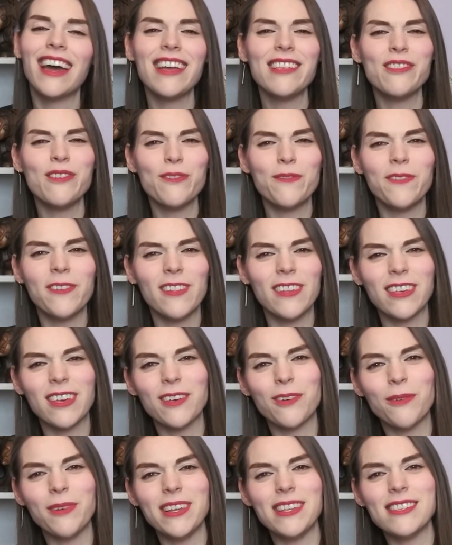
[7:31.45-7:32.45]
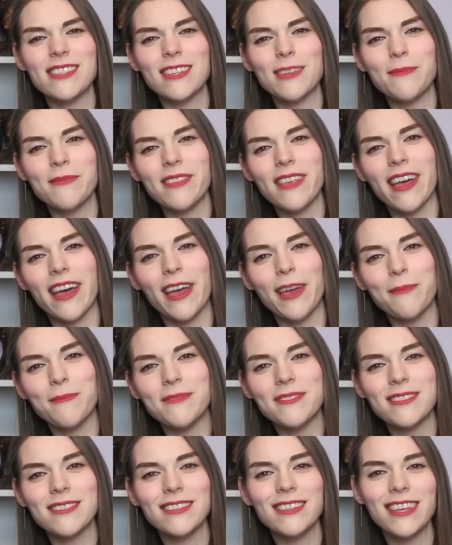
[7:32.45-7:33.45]
I do feel like a queen sometimes.
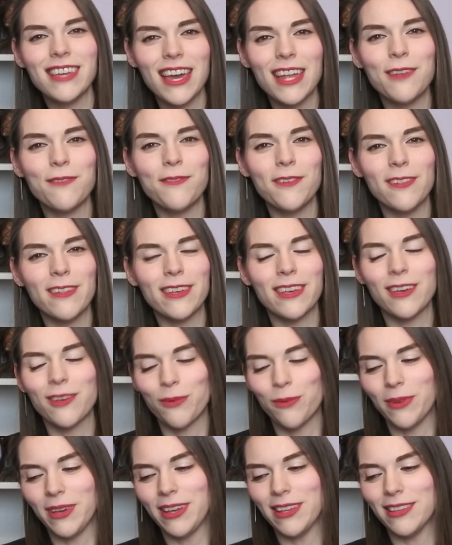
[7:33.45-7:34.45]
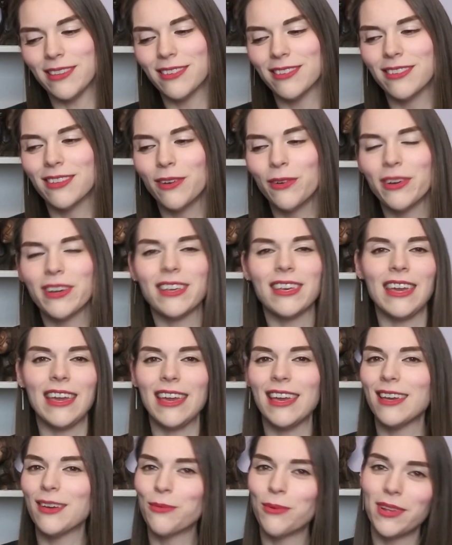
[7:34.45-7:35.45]
You gotta feel like a queen or a
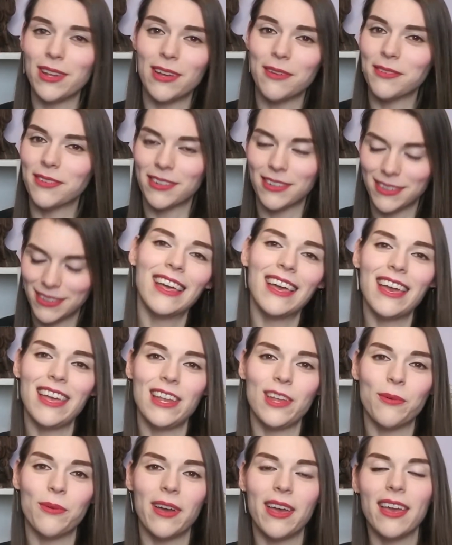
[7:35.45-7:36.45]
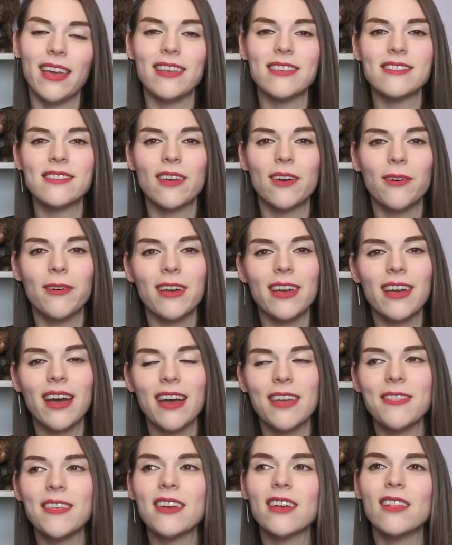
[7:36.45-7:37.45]
king, whatever anyway, so
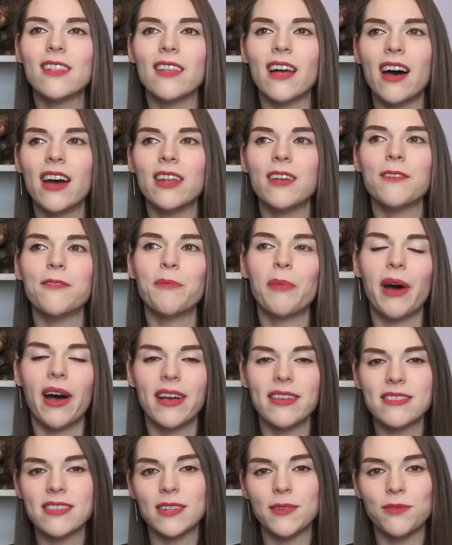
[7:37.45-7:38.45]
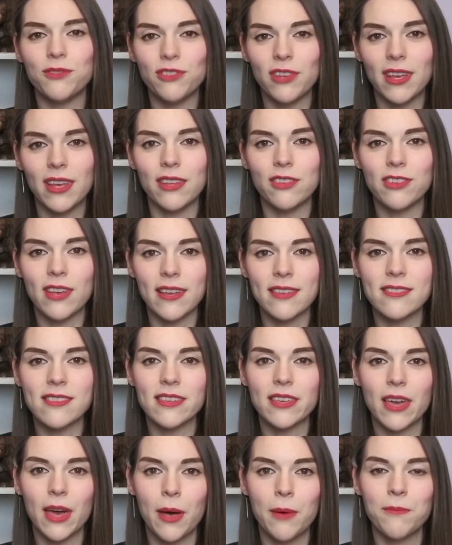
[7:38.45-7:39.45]
I think a lot of positive change has
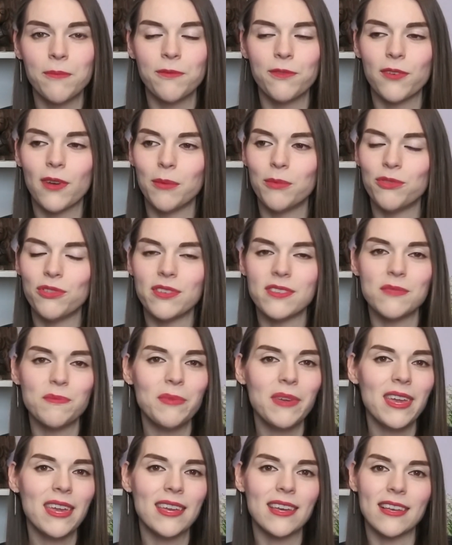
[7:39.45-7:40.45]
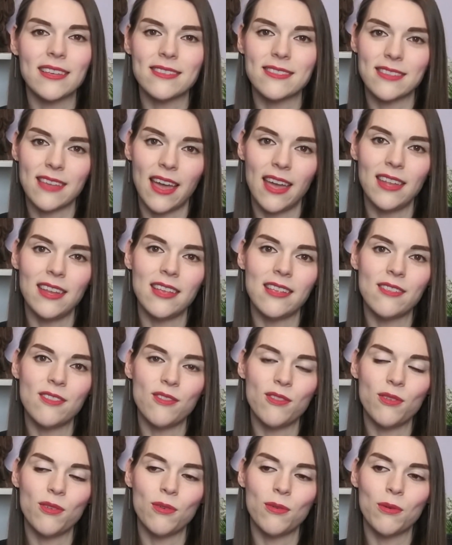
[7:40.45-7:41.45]
to come from just being excited
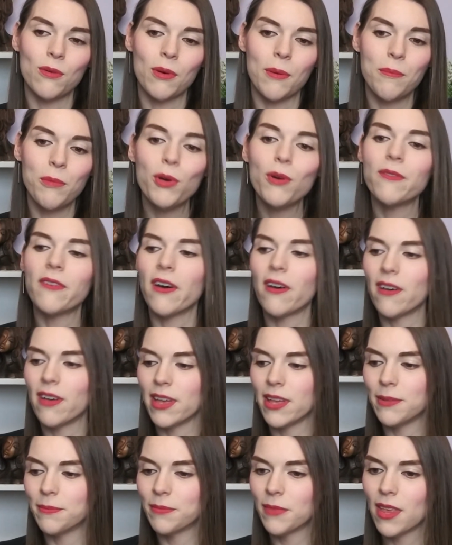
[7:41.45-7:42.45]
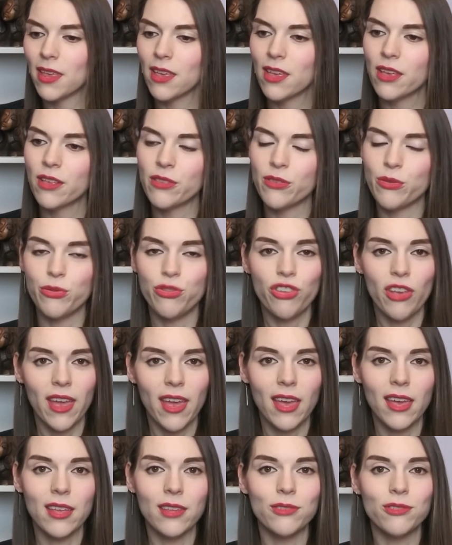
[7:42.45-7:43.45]
to move on, to
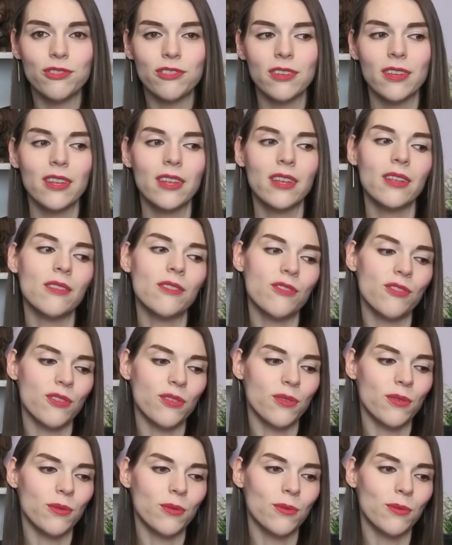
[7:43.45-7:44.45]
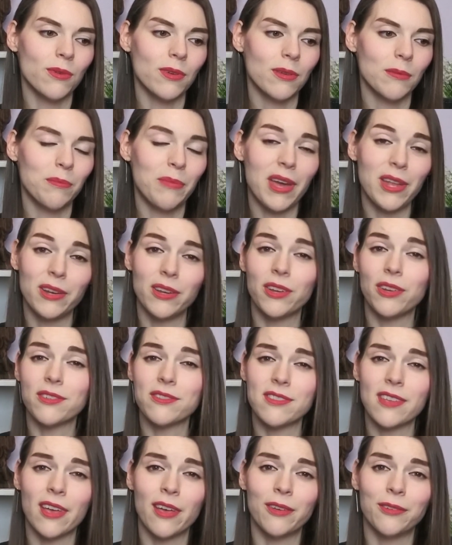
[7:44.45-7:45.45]
change, to better
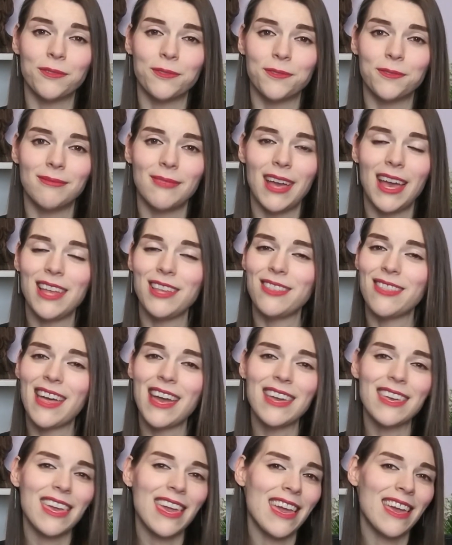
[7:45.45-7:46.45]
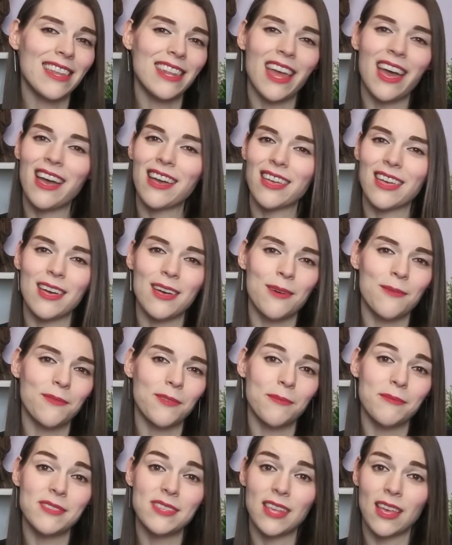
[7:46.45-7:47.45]
yourself. And that cannot come
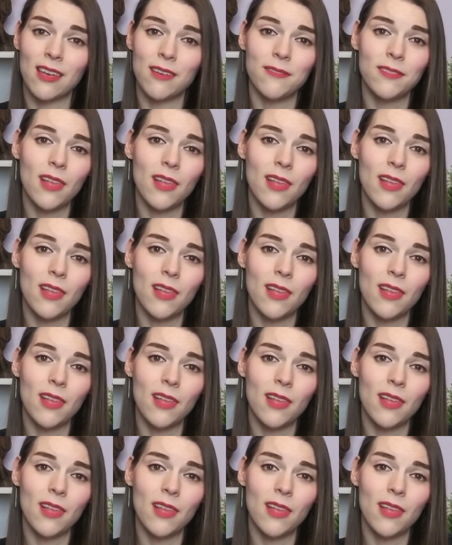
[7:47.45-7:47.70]
from self